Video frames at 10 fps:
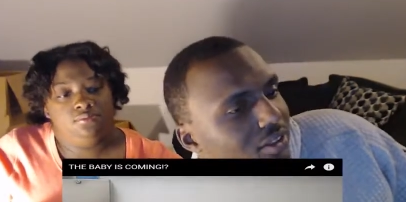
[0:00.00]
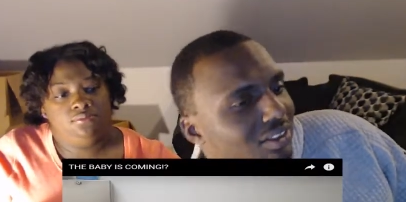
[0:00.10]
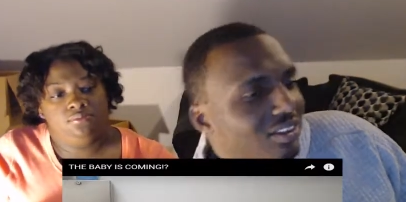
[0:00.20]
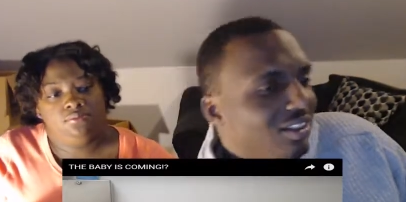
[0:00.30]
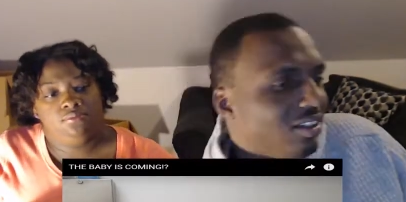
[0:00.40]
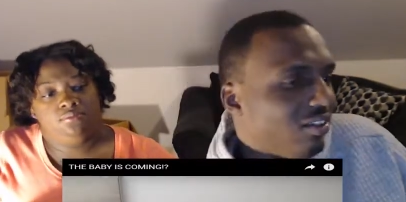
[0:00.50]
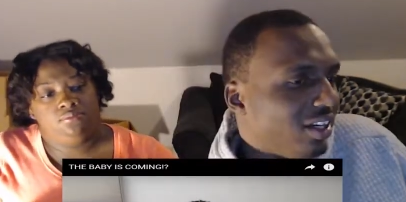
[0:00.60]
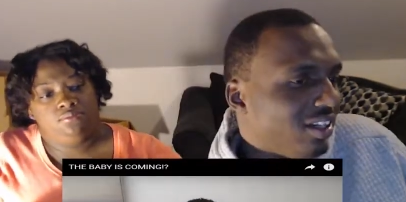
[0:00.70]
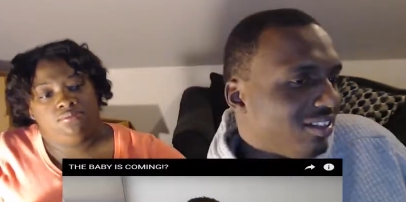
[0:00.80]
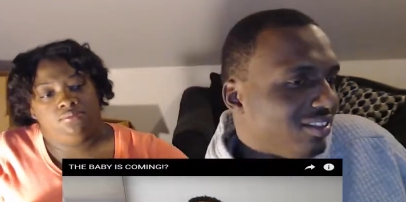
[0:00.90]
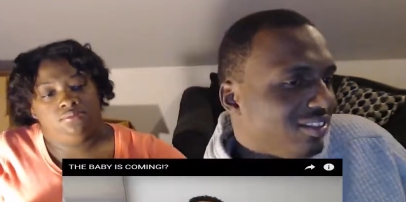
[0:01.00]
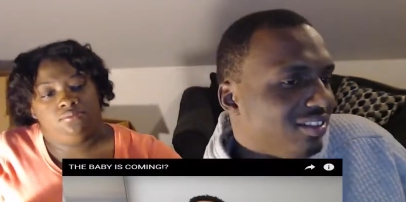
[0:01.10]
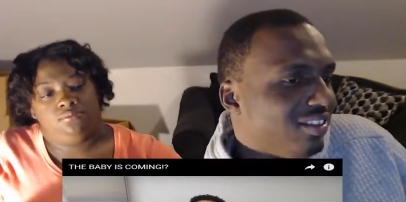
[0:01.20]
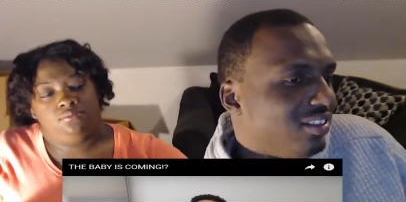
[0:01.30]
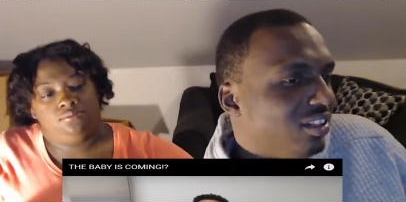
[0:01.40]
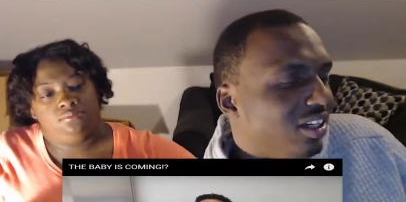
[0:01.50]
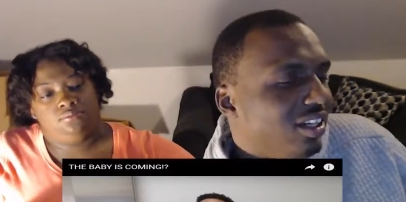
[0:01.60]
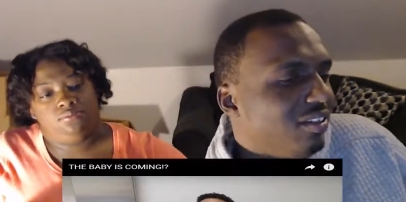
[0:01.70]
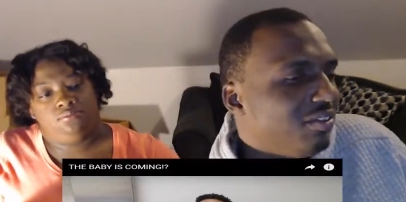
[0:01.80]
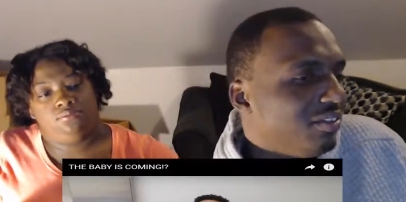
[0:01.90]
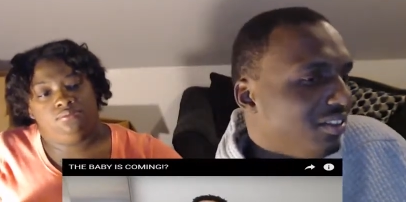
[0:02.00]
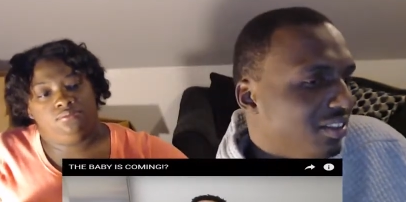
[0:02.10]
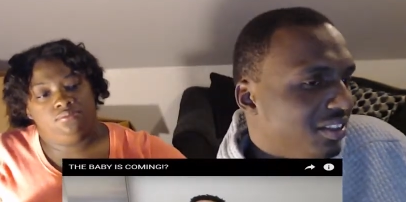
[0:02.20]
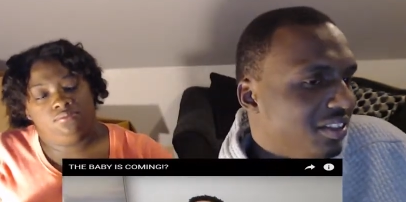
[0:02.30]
Speaker 1: Go down. To the left. Go